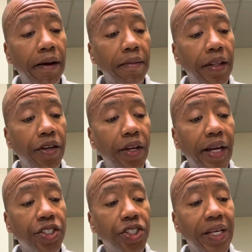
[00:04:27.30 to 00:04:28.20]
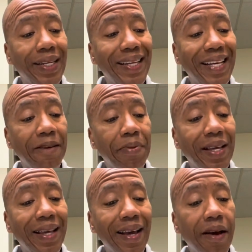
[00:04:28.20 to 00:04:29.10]
And then you got
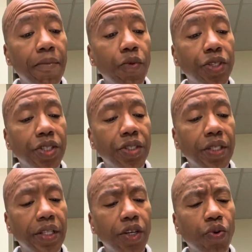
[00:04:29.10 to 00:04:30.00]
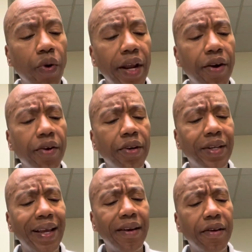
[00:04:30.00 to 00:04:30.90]
GDPM, which is the Greater
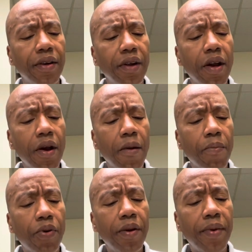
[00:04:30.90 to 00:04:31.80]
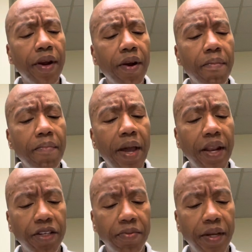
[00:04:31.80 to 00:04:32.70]
Dayton Premier
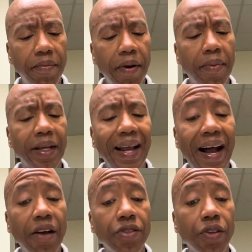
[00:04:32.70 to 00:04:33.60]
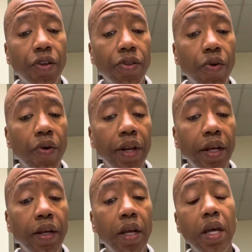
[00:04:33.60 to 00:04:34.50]
Management Public Housing Authority
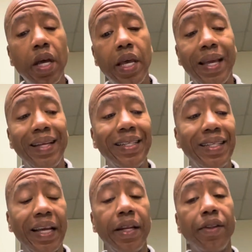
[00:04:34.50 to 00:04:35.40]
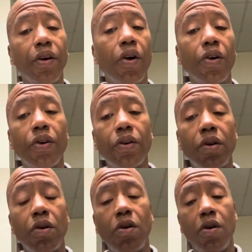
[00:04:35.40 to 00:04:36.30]
in Dayton. There are
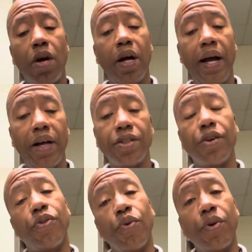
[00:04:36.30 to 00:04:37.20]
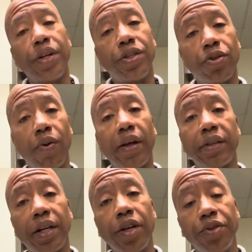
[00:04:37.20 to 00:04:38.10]
housing authorities throughout
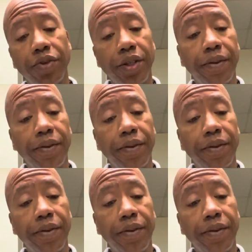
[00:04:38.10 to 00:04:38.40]
the country.